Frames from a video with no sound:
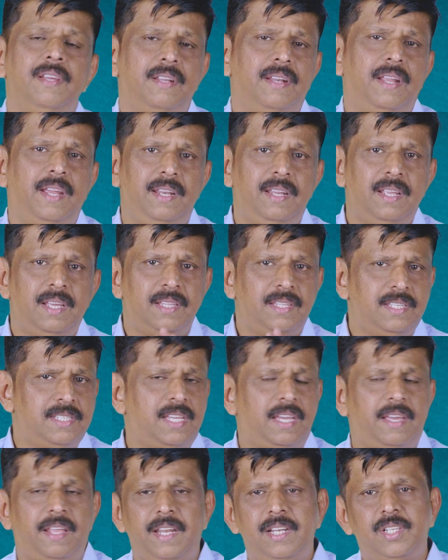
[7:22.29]
Right? This is
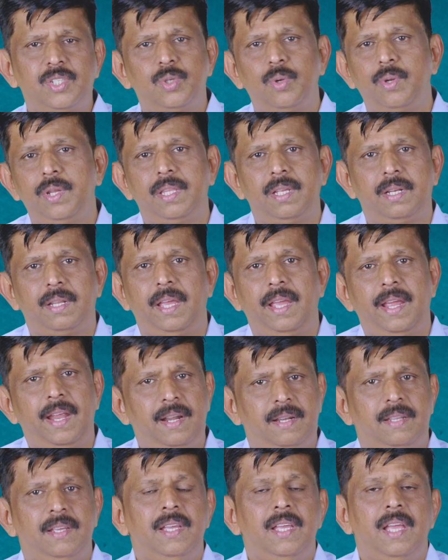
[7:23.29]
a great story that I
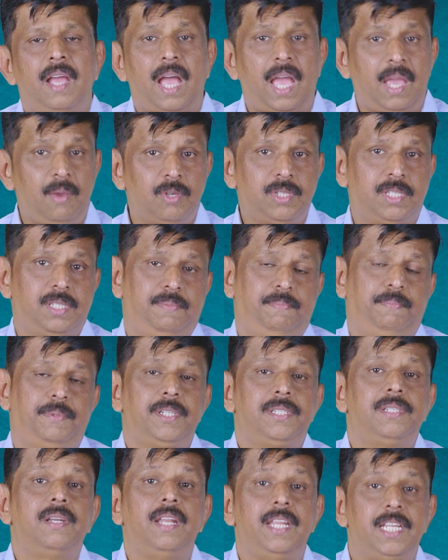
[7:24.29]
had. I was
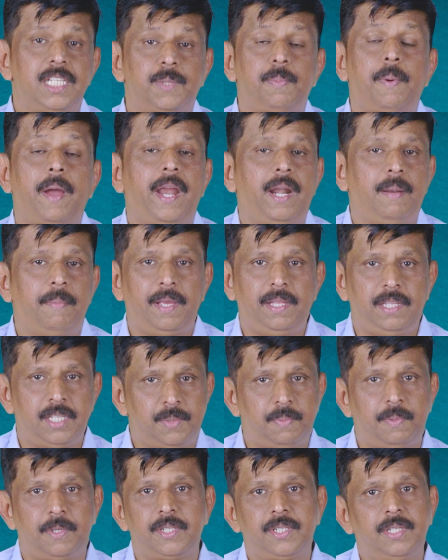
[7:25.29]
personally inspired by this
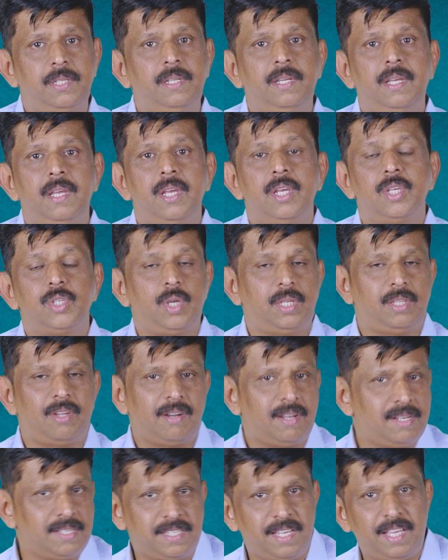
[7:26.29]
person, so I
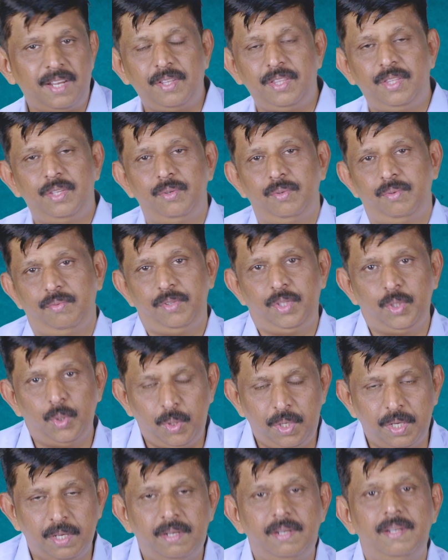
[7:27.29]
thought I'll share with you
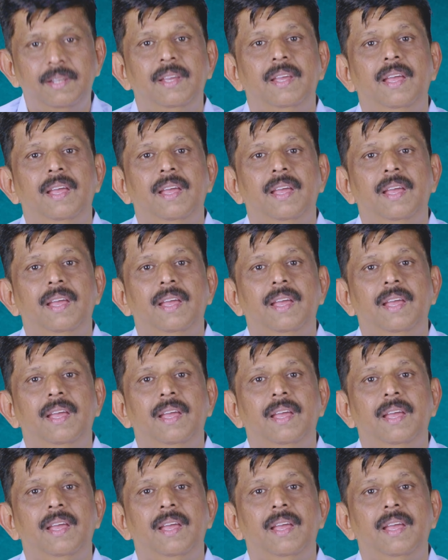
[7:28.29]
here.